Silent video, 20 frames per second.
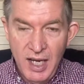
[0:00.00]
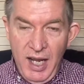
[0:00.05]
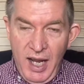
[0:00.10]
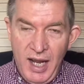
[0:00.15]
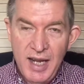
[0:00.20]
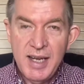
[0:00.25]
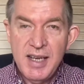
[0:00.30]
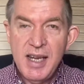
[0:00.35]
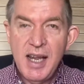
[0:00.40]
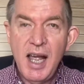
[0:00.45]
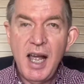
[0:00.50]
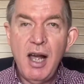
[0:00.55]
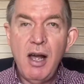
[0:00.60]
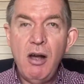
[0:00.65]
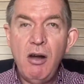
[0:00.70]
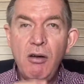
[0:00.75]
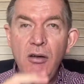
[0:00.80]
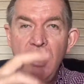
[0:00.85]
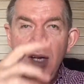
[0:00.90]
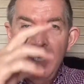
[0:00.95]
And
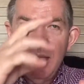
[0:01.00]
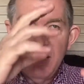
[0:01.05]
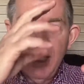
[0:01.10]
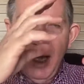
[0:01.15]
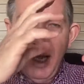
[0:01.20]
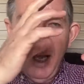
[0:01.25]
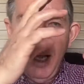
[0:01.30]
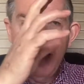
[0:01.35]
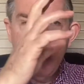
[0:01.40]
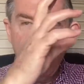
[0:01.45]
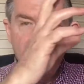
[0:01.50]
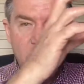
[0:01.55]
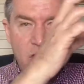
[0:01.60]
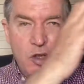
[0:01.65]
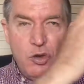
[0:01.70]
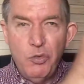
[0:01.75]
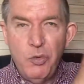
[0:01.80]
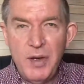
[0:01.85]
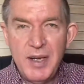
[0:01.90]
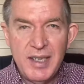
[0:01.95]
now the
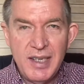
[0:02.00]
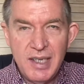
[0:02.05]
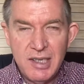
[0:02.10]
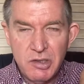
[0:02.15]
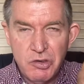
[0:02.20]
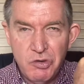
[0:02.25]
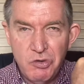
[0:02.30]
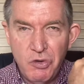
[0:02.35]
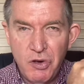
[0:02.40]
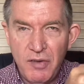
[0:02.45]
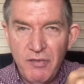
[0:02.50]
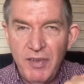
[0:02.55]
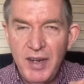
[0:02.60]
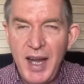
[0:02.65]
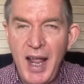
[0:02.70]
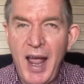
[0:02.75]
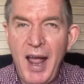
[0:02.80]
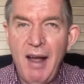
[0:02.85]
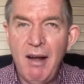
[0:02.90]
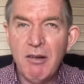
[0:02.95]
120 is
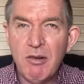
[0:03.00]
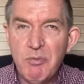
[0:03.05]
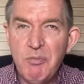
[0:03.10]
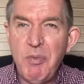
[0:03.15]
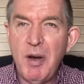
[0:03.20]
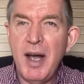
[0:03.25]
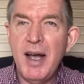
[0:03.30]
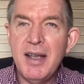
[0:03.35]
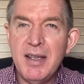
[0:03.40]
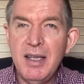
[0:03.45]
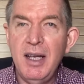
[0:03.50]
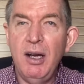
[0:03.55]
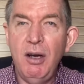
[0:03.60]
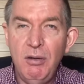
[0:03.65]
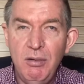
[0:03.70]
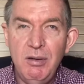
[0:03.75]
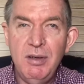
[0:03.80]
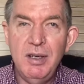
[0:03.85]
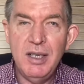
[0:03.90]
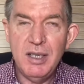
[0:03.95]
driven out by the
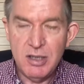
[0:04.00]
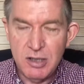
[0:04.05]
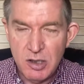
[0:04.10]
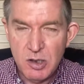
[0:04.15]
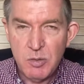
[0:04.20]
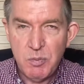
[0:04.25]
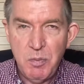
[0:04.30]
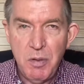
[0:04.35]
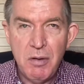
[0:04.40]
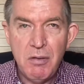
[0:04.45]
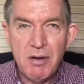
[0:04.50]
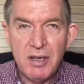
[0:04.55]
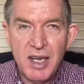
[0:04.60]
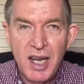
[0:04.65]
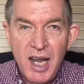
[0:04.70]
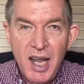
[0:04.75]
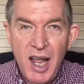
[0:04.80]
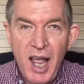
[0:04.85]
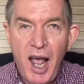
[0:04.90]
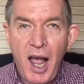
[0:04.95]
Holy Spirit
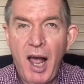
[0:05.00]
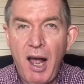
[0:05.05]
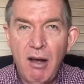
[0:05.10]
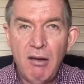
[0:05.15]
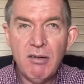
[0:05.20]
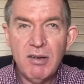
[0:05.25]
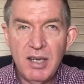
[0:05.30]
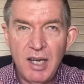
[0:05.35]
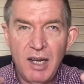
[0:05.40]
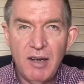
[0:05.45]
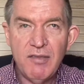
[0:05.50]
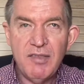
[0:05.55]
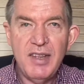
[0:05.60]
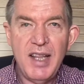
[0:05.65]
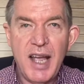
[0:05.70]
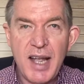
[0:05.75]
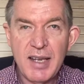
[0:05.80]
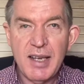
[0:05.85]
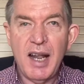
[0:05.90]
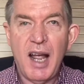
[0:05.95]
out of
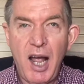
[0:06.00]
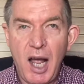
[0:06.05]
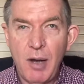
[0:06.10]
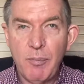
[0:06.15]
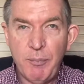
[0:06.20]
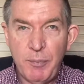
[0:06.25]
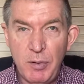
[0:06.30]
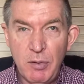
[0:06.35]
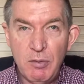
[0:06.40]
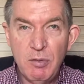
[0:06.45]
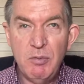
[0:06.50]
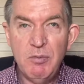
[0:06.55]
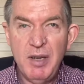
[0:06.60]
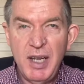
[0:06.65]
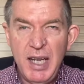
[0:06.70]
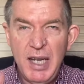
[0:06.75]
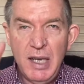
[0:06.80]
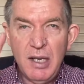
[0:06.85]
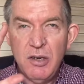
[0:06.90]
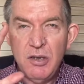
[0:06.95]
that upper room
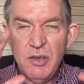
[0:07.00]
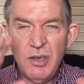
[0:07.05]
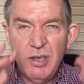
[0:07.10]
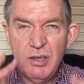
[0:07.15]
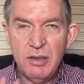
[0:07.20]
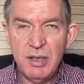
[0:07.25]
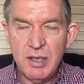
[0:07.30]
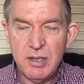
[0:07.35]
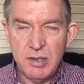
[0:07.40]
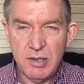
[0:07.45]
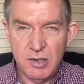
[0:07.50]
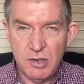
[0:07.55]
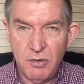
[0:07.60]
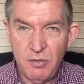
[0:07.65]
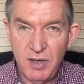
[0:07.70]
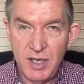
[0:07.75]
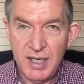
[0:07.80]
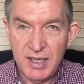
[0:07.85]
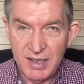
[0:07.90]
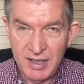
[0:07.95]
into the
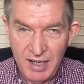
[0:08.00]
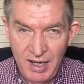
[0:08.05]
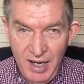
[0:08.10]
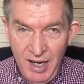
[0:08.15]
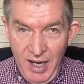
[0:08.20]
street.